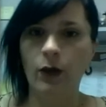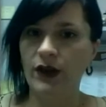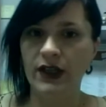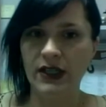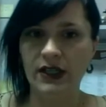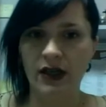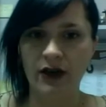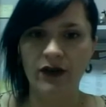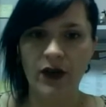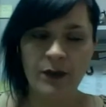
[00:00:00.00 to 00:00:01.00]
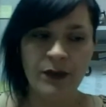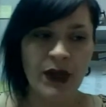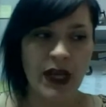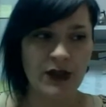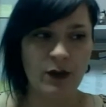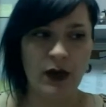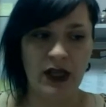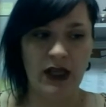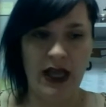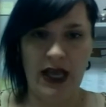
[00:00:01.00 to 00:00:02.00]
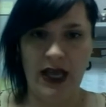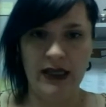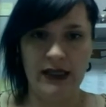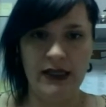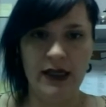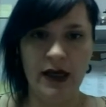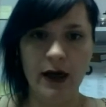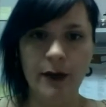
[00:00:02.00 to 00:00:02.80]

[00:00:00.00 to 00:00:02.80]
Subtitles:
with this stuff, as well as